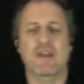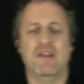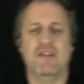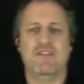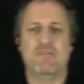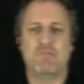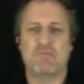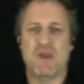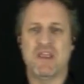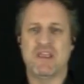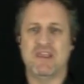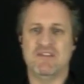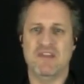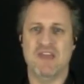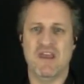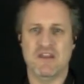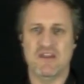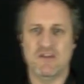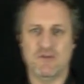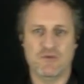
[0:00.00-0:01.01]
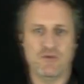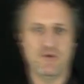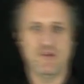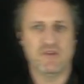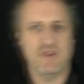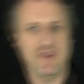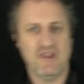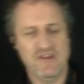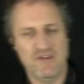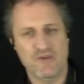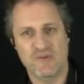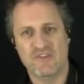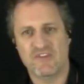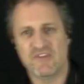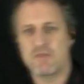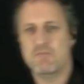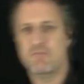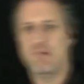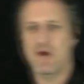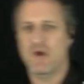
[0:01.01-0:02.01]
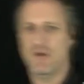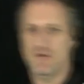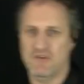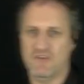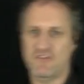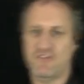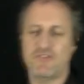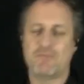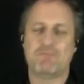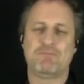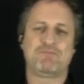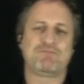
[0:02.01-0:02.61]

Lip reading: Let's break it down into its components.